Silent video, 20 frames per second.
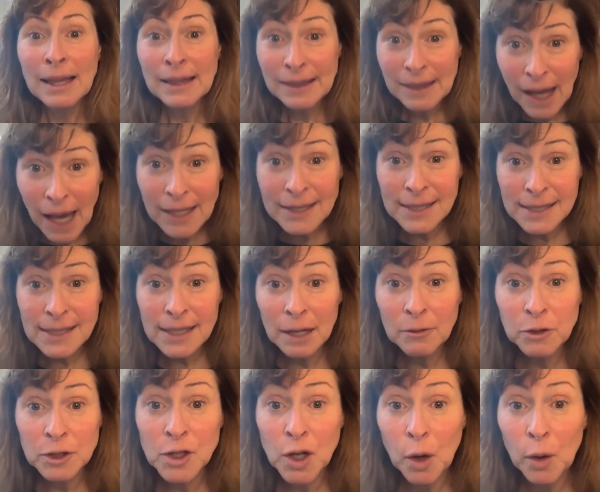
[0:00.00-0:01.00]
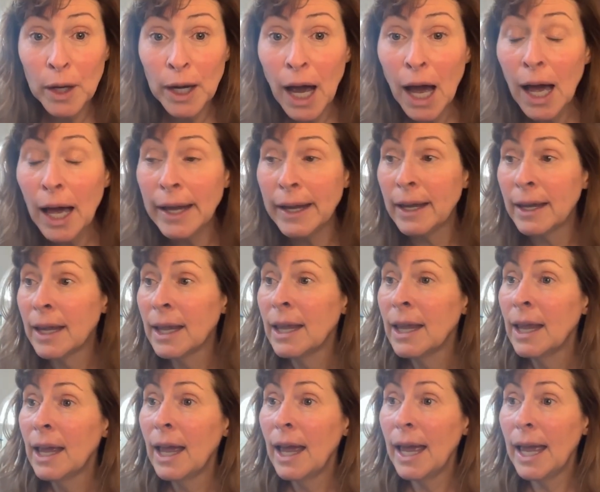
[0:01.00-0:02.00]
Lots of stuff was going on.
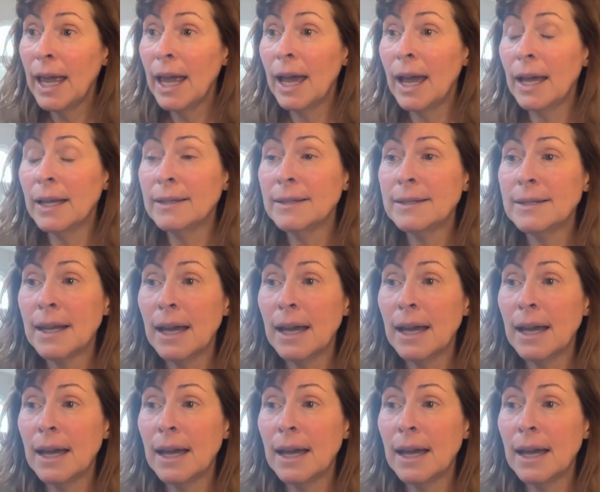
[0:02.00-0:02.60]
And